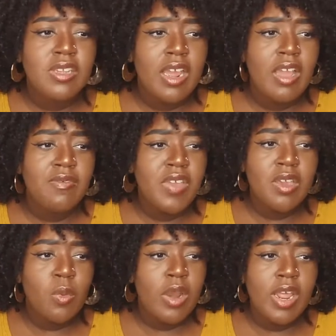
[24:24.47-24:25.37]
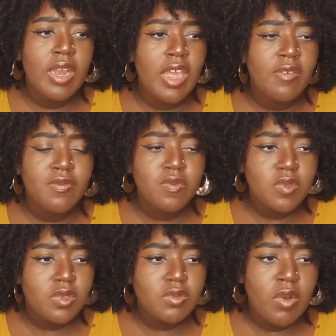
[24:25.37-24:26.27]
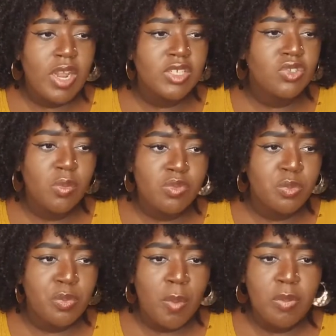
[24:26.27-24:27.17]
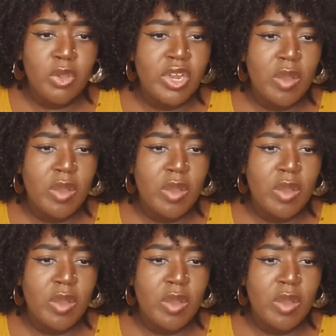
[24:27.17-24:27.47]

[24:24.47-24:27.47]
Like I think when I stopped uploading,